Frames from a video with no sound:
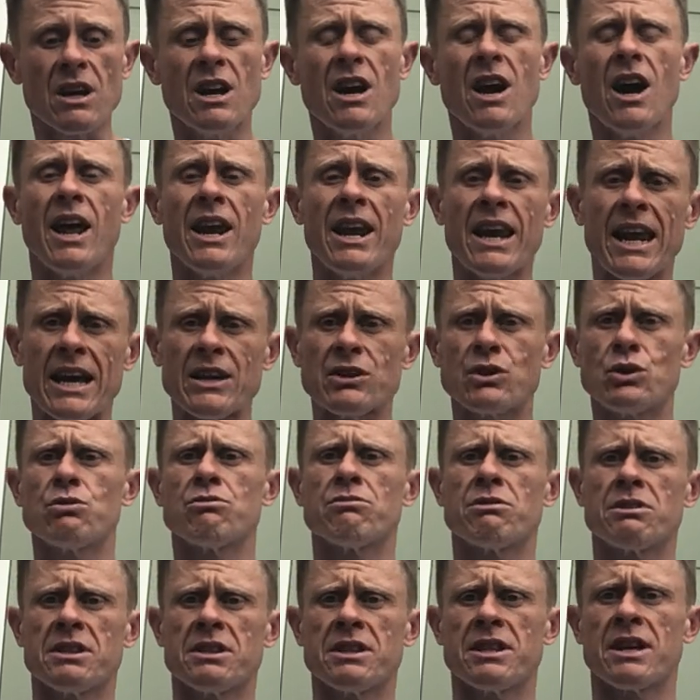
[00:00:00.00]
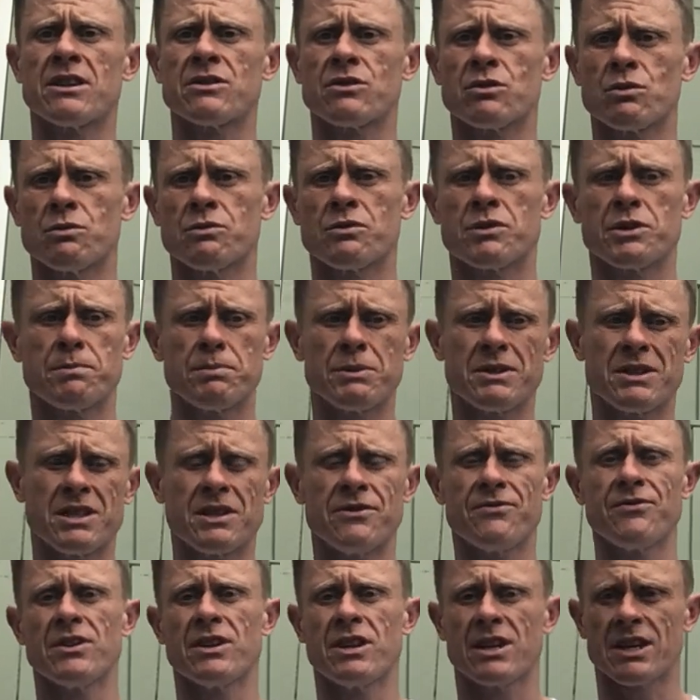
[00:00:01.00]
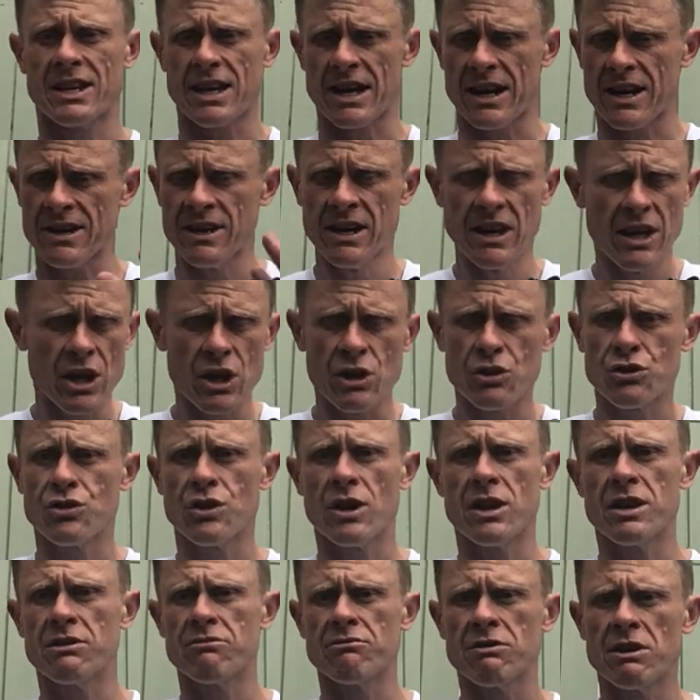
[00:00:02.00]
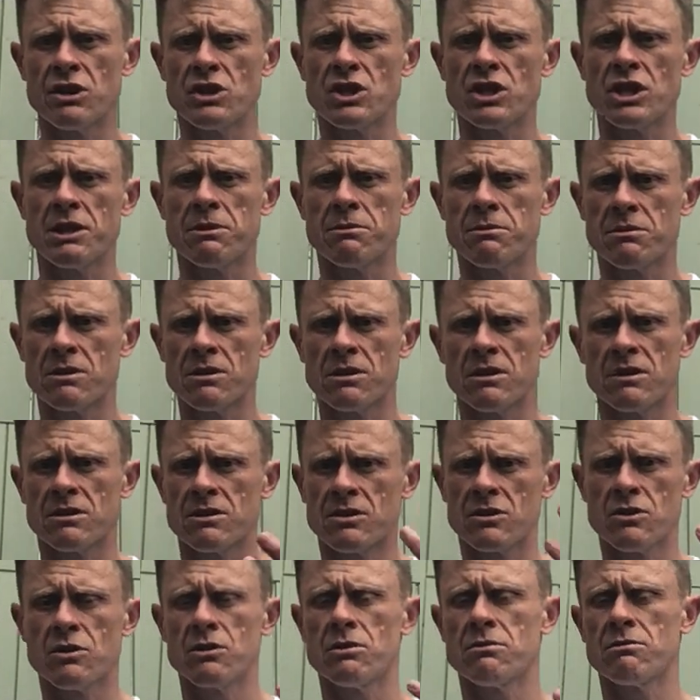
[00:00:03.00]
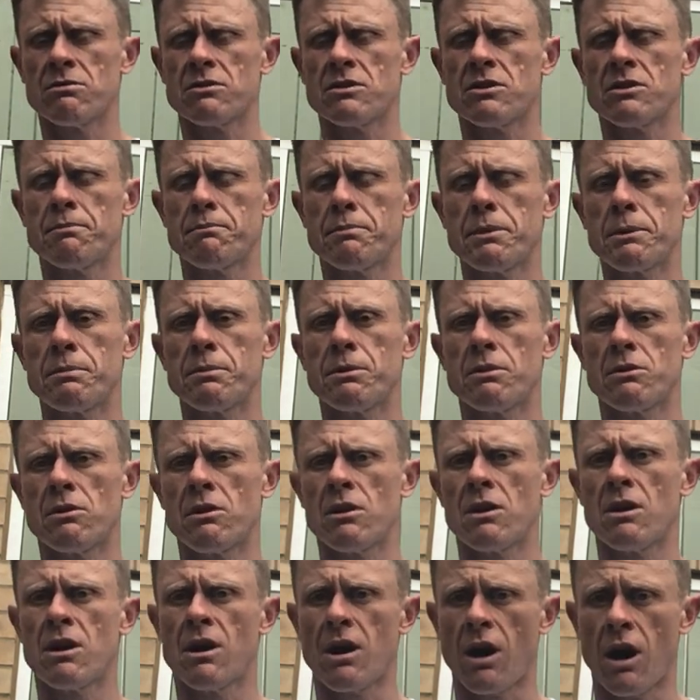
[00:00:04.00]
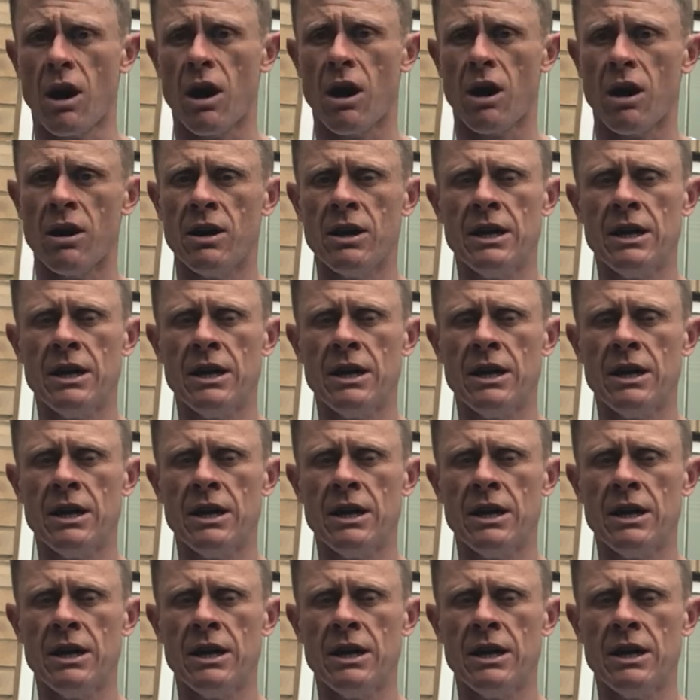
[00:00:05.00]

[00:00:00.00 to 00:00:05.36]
unless you're in that sort of specific, again, training regime that like some people are. are.